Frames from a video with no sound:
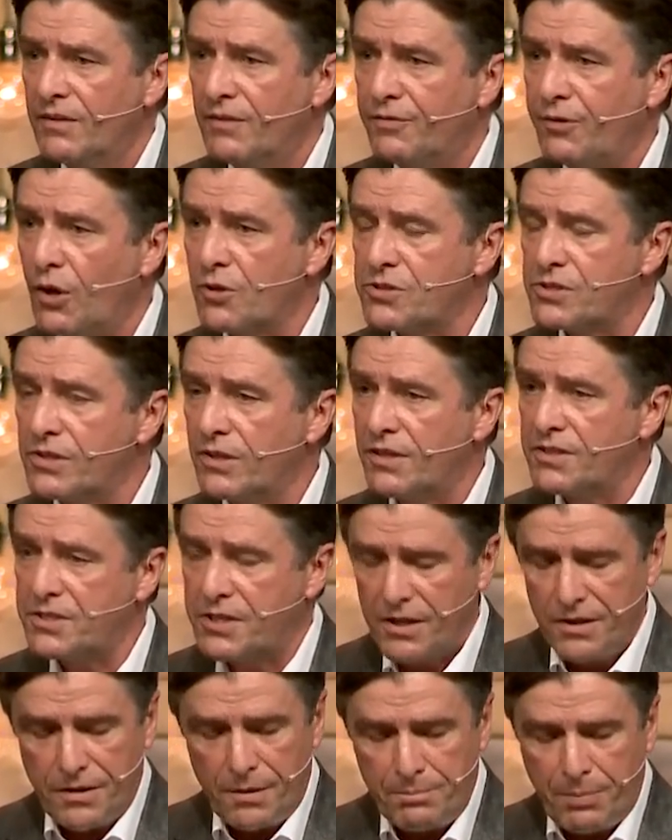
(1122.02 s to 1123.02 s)
Folks,
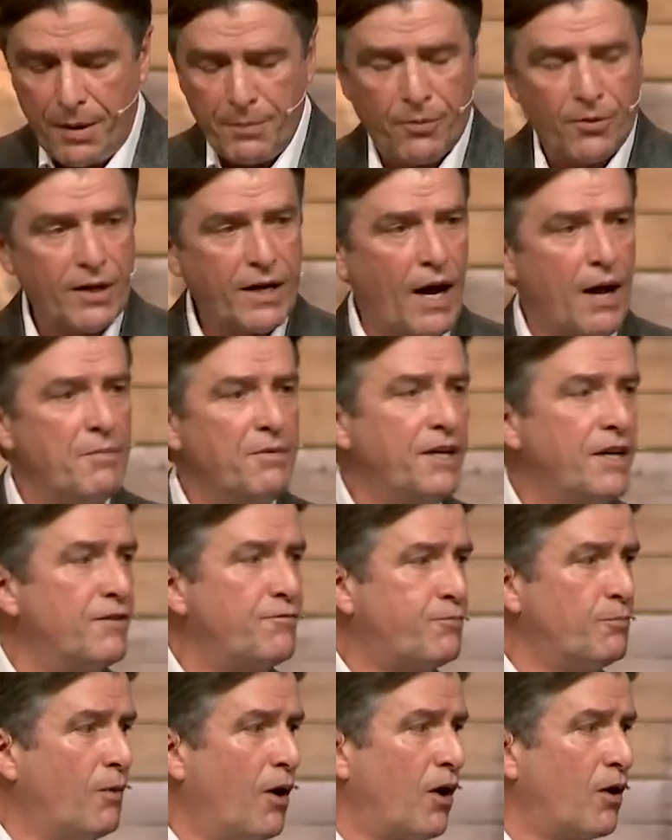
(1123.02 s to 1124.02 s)
listen, the people were coming in
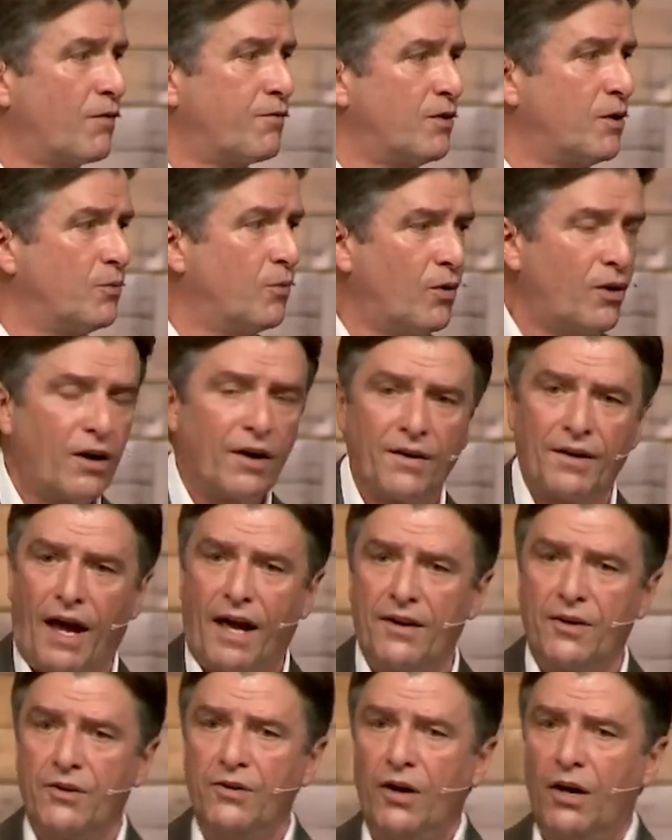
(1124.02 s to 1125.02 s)
from all over the world. I
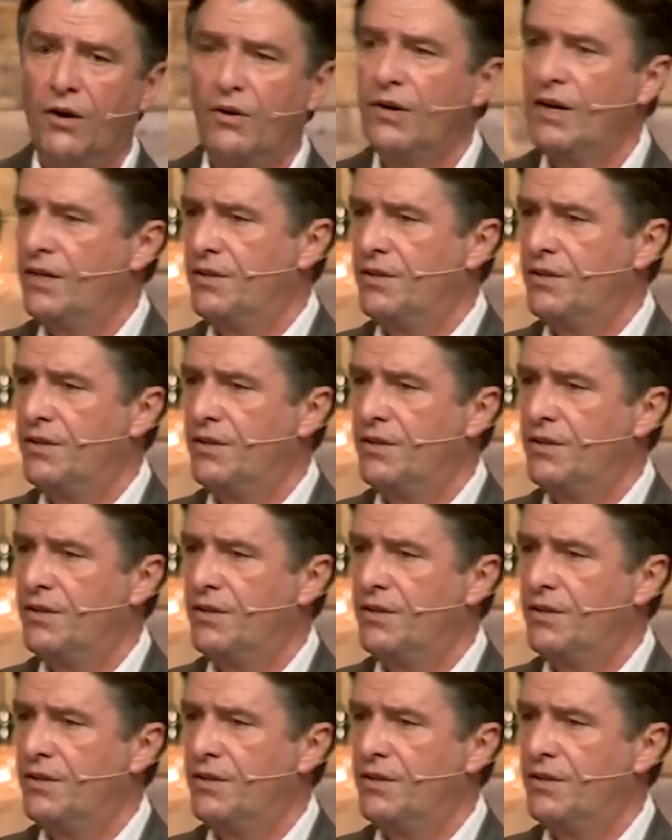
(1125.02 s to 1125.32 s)
don't know.